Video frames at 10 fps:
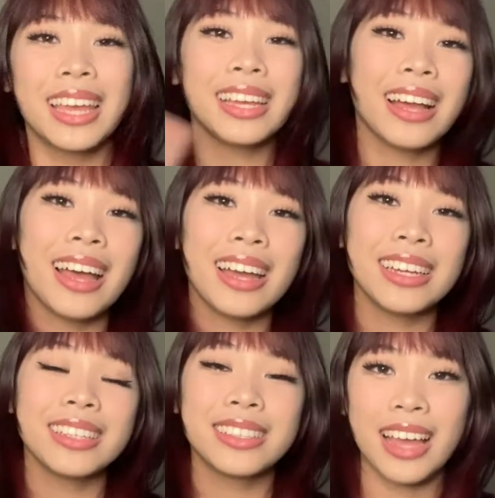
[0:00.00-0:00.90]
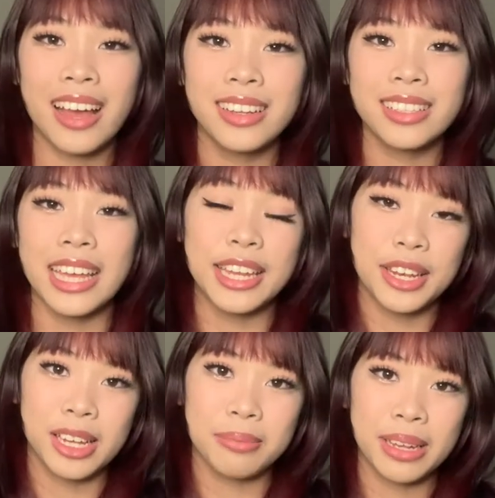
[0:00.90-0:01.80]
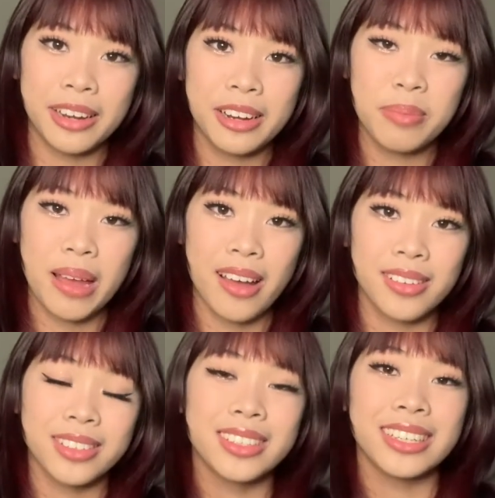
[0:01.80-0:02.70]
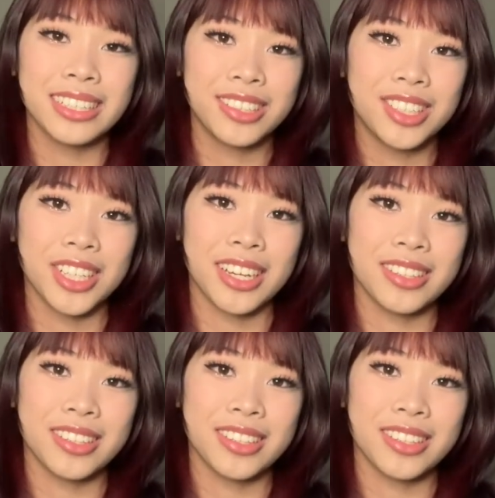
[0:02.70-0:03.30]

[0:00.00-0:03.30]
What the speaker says: Hey guys, gals, and non-binary pals, it's Jez.